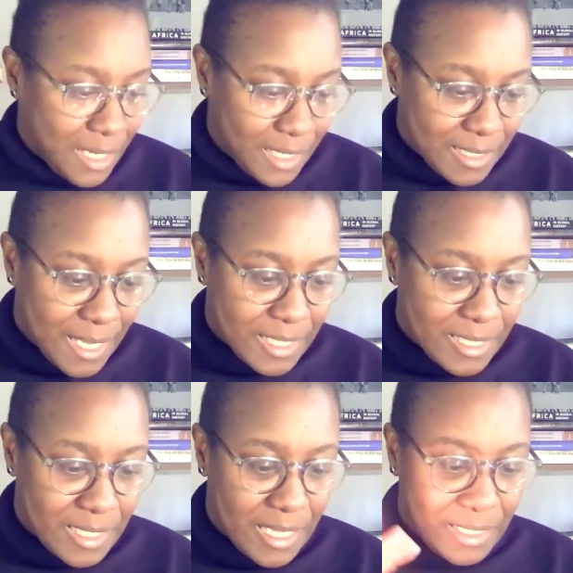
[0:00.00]
Now, this
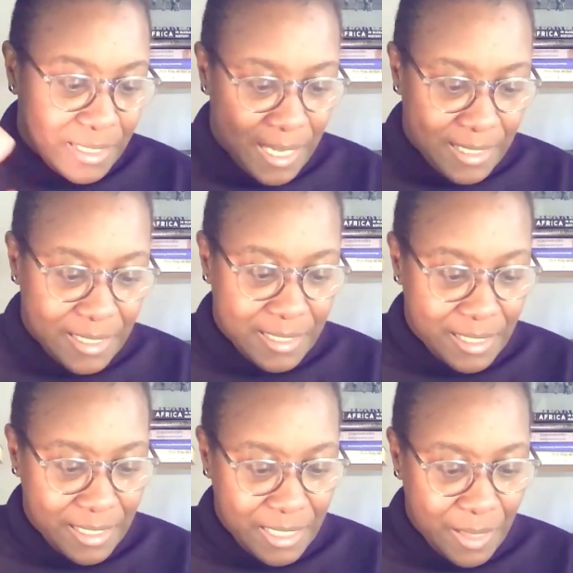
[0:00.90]
next text that's
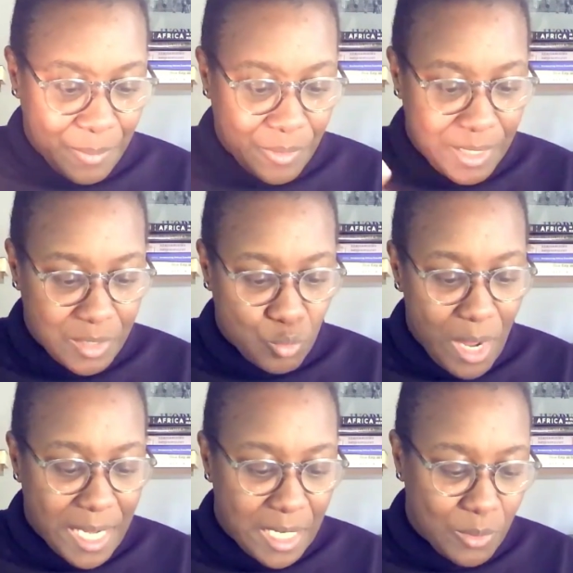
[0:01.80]
an example is
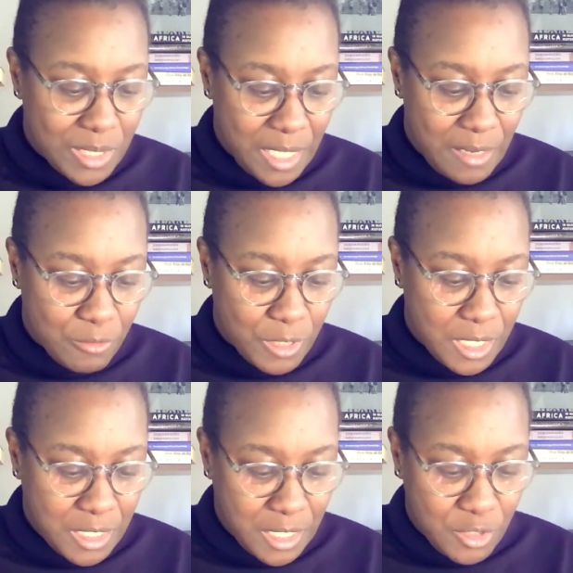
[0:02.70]
Reckoning with
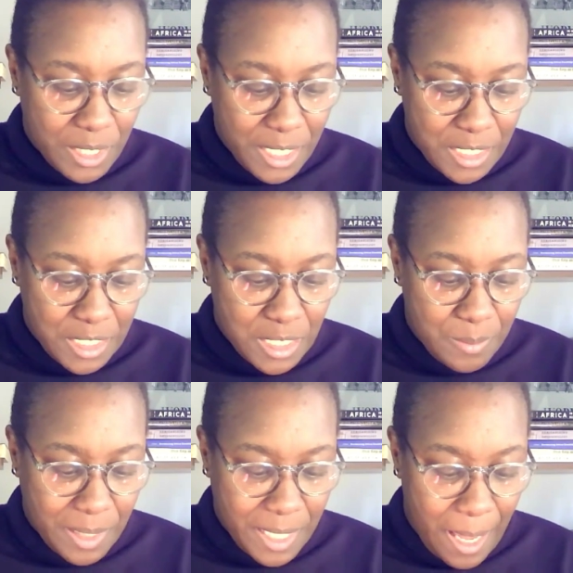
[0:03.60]
Slavery, Gender and
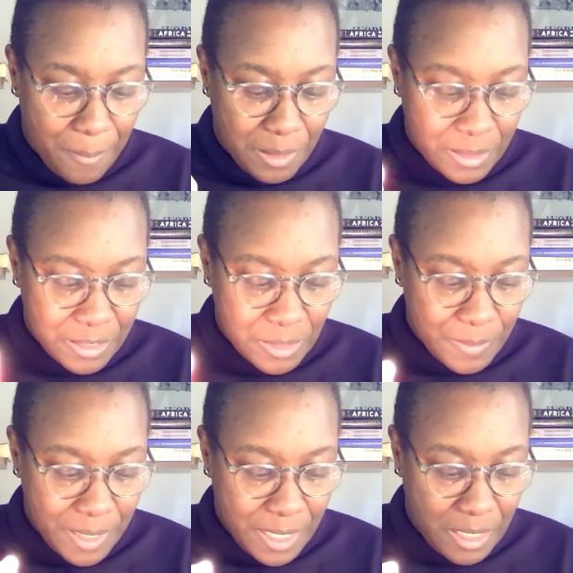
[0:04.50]
Kinship, and
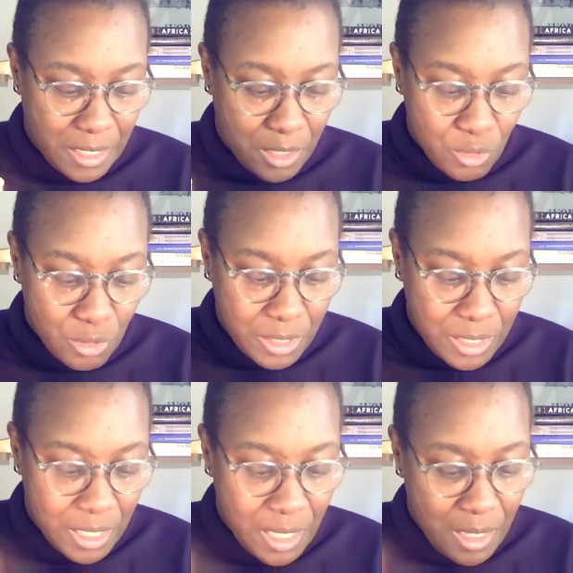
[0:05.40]
Capitalism in the
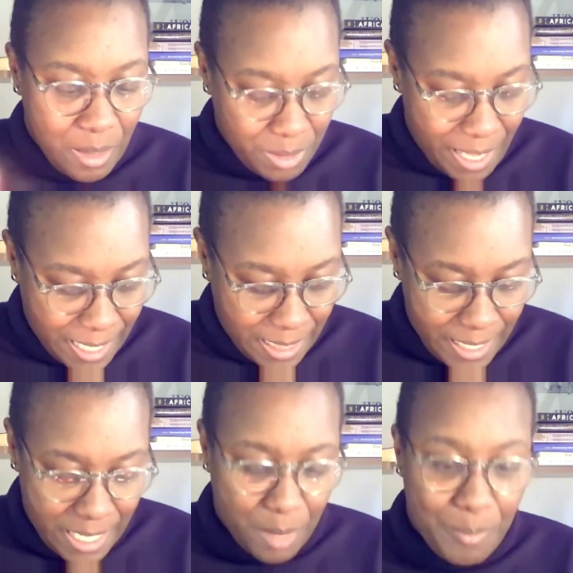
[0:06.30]
Early Black
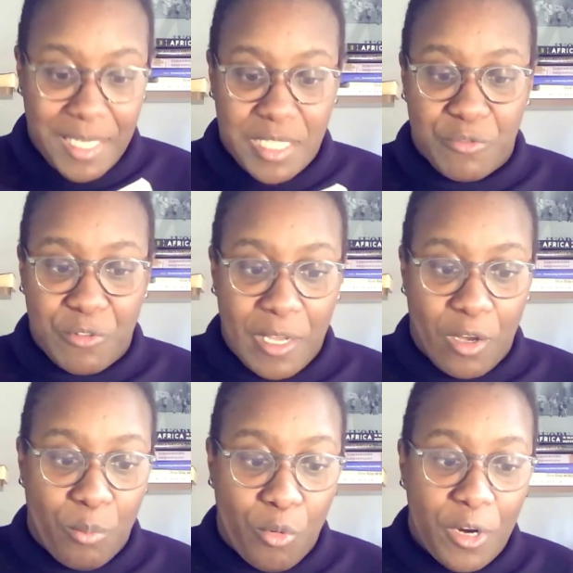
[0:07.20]
Atlantic by Jennifer
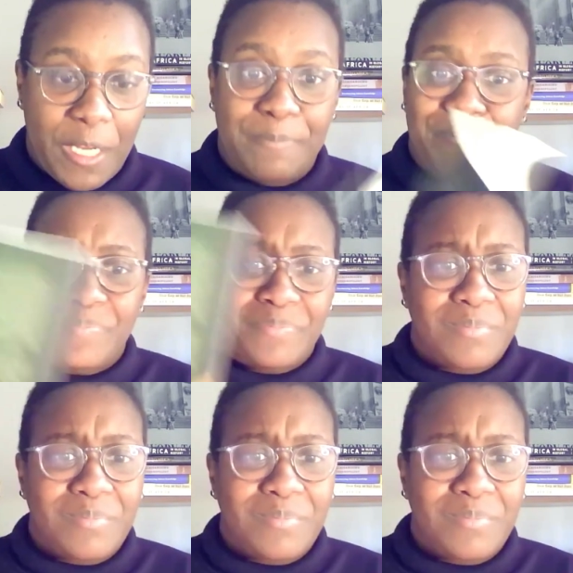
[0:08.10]
L. Morgan.